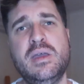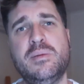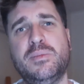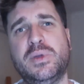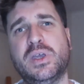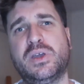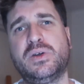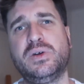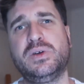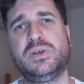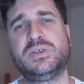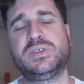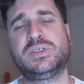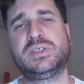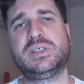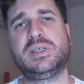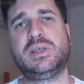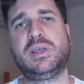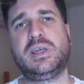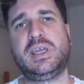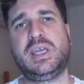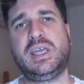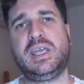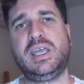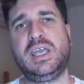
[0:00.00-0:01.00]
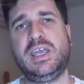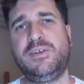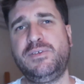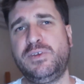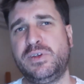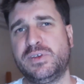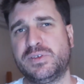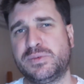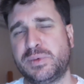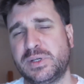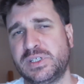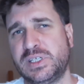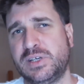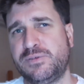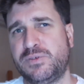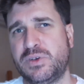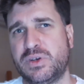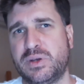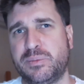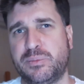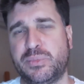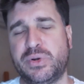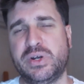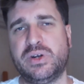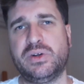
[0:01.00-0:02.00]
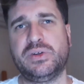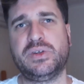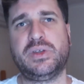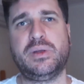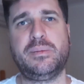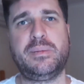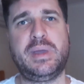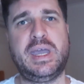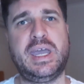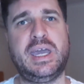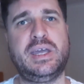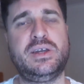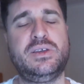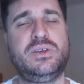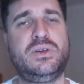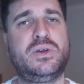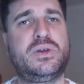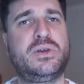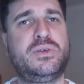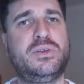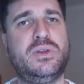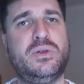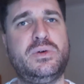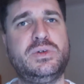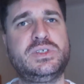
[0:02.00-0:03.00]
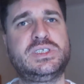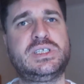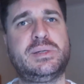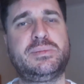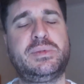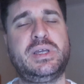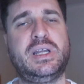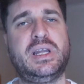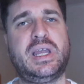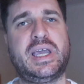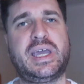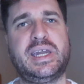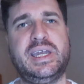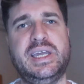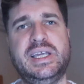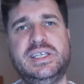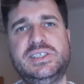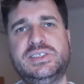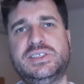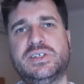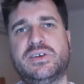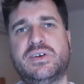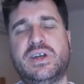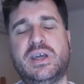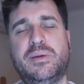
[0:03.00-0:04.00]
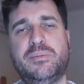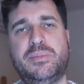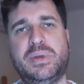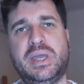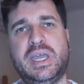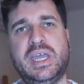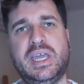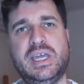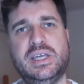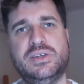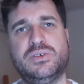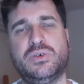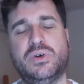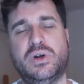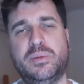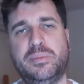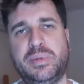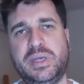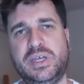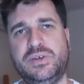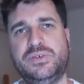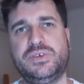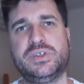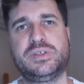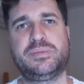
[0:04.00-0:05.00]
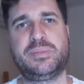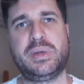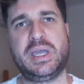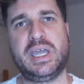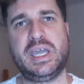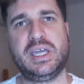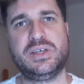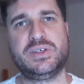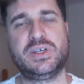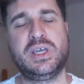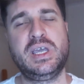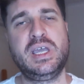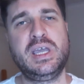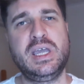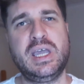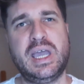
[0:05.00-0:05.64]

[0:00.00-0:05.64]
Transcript: because especially if you're in print on demand, you could launch something like an Instagram page or a Pinterest page,